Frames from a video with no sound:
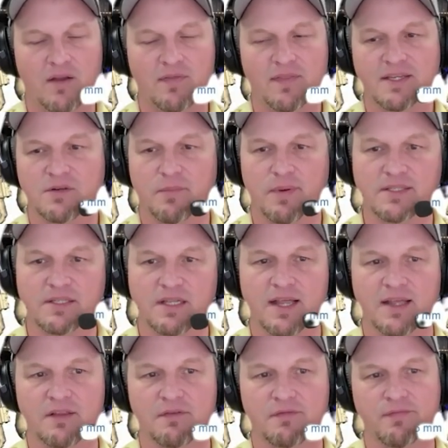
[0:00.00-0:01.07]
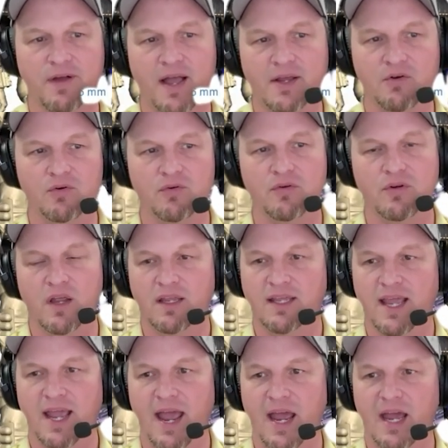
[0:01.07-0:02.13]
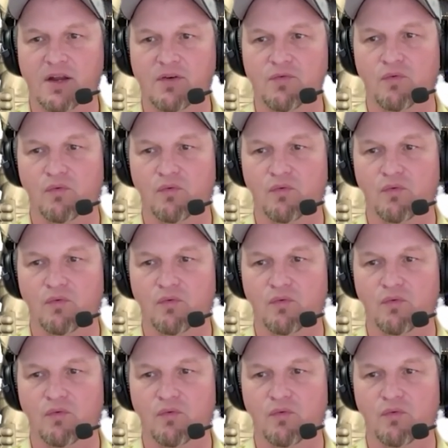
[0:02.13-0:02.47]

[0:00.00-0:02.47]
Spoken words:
These are basically like the final CAD